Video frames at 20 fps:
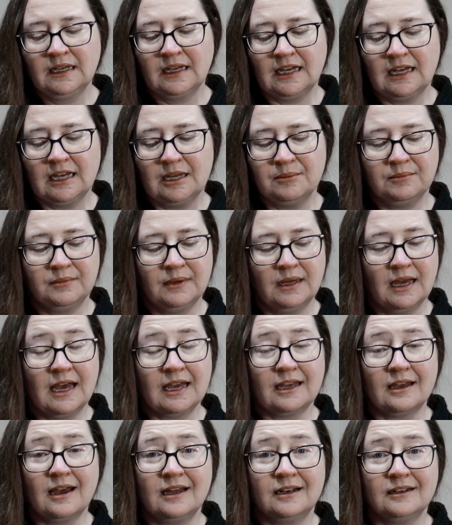
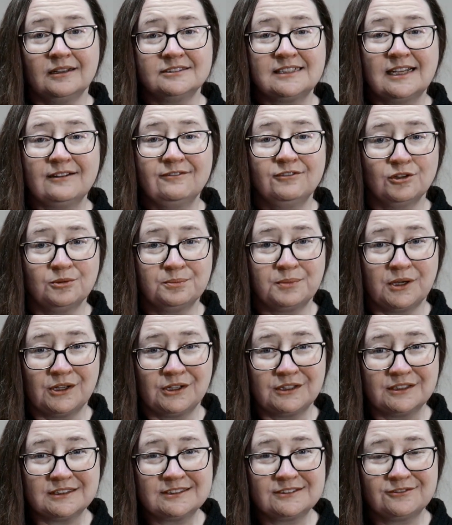I got several
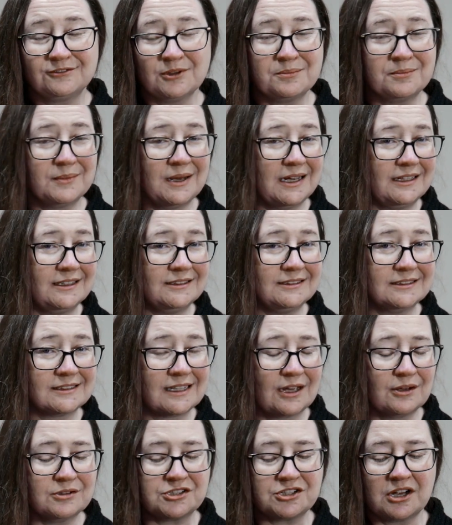balls from my
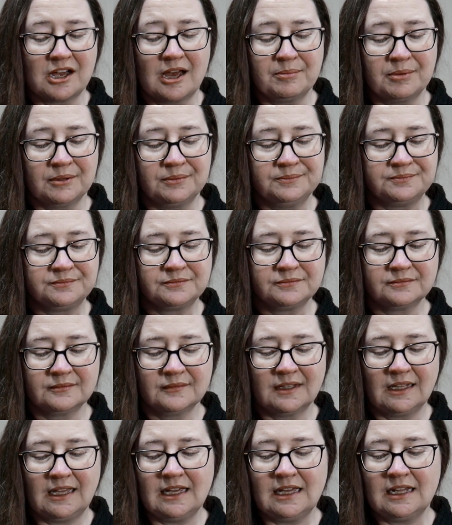discount shop
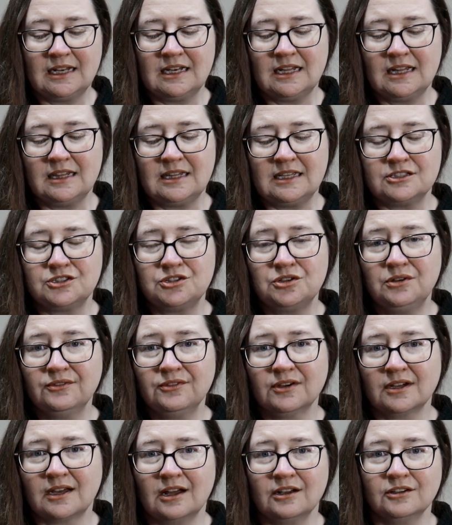in these two
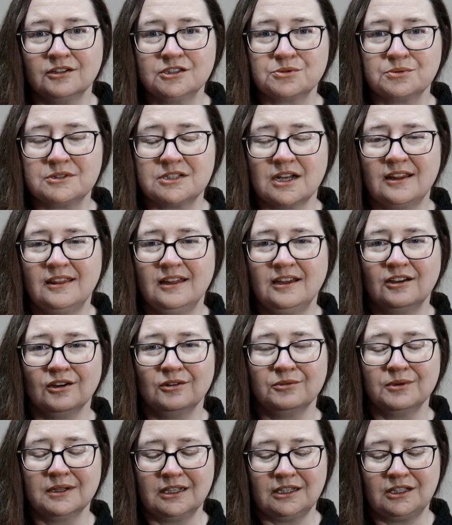different colors, which I think
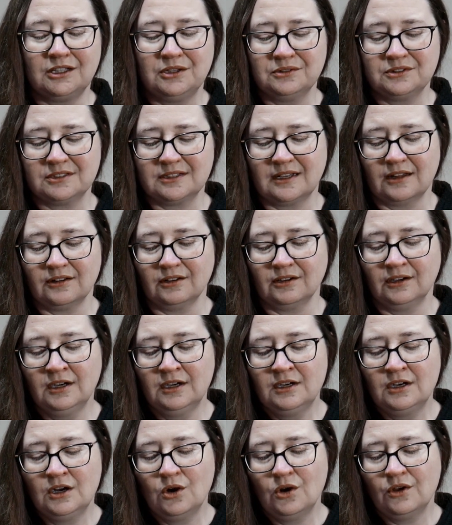are really cute together.
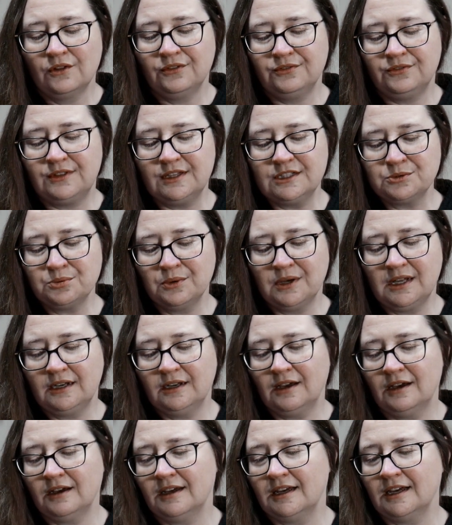This one
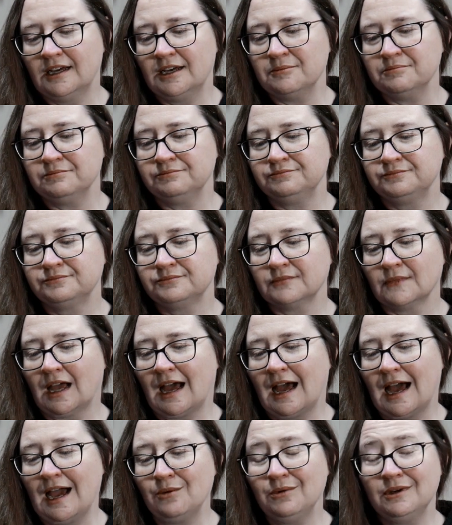
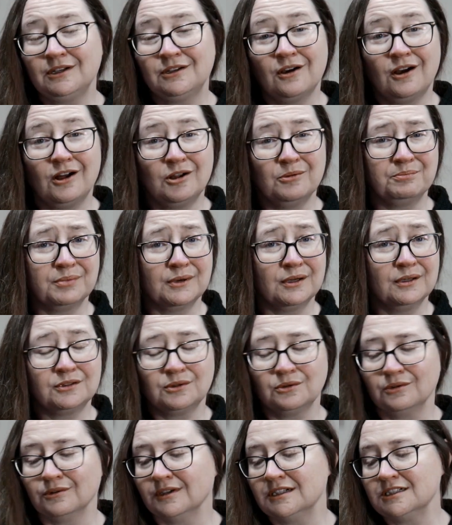I would call burnt
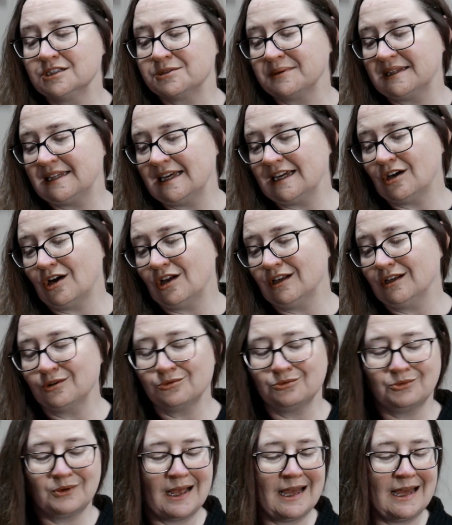orange, but they call it
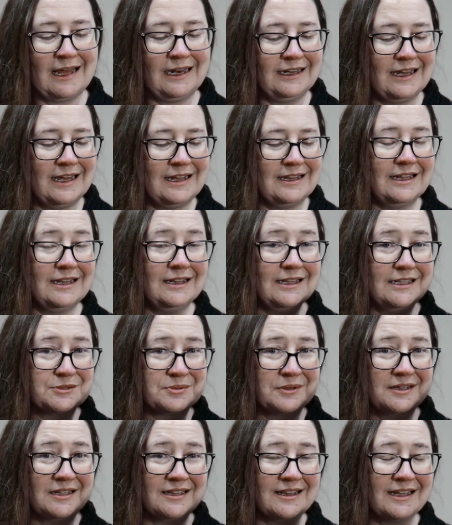red, and then this
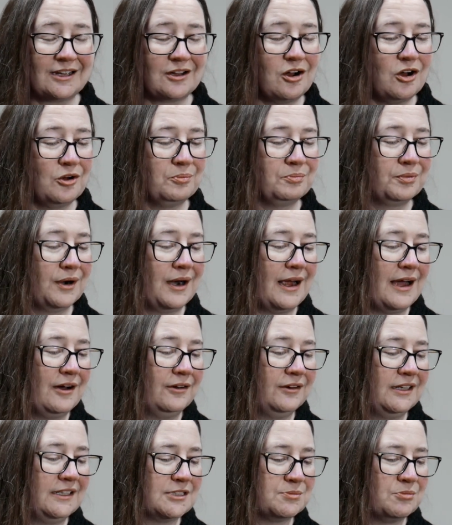one that they call
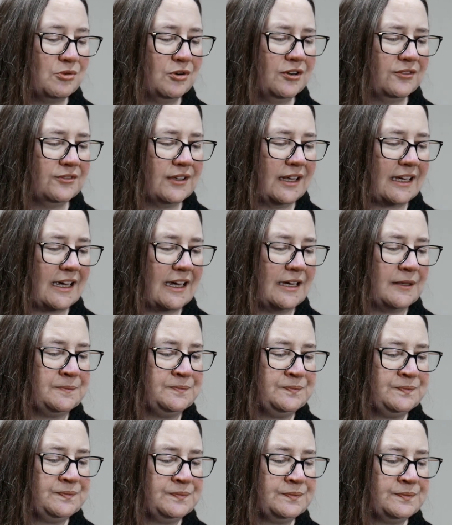brown is more of like
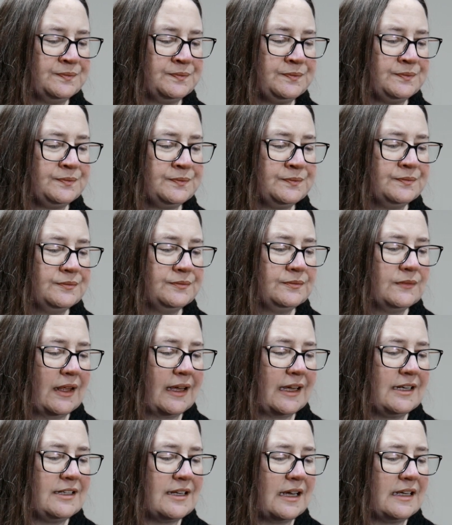
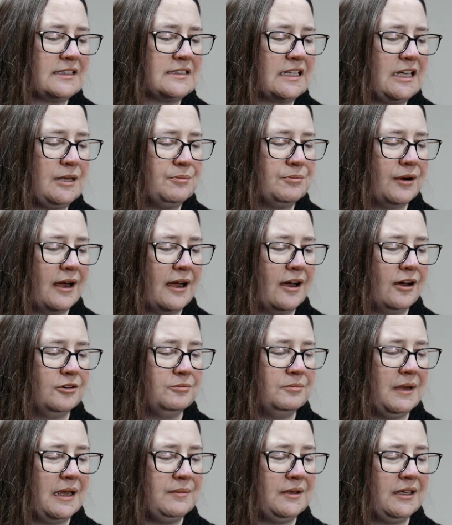a dusky
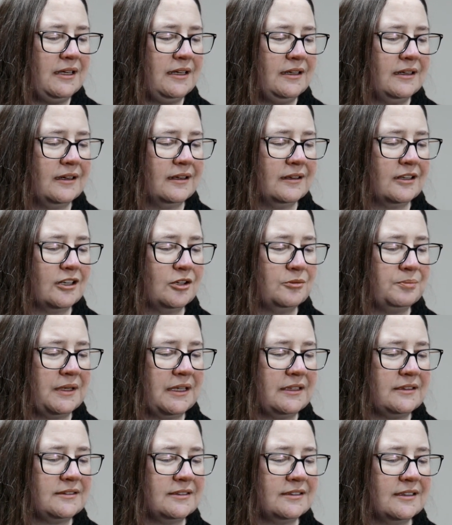brown, maybe a little
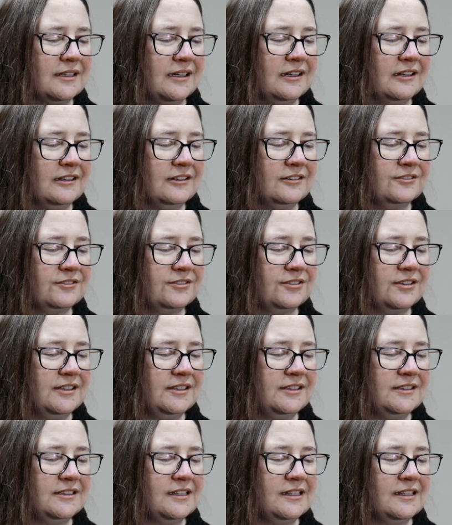bit of
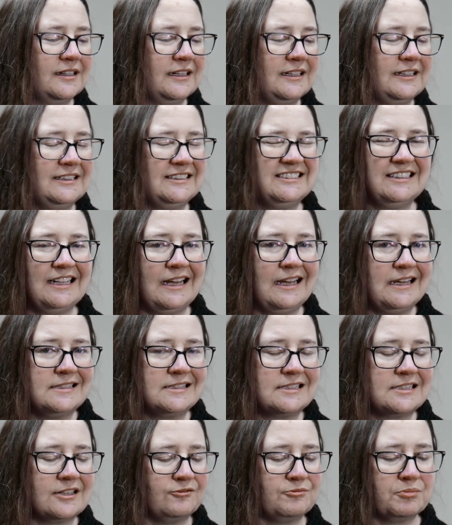
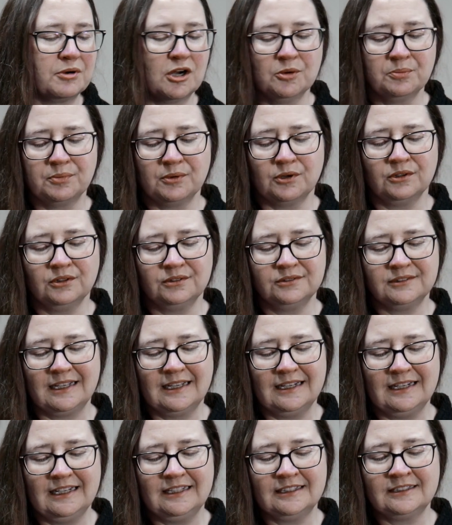hints of purple
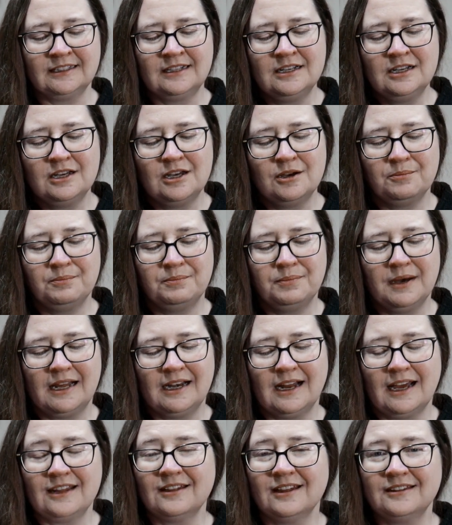in it, but
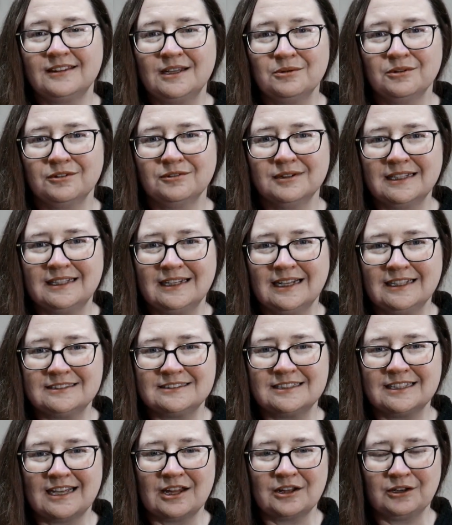I thought they were really nice
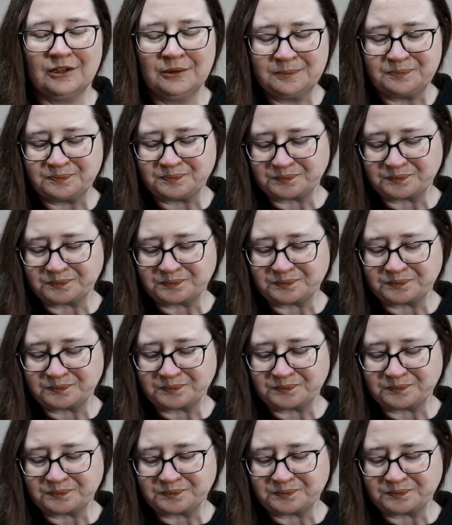together.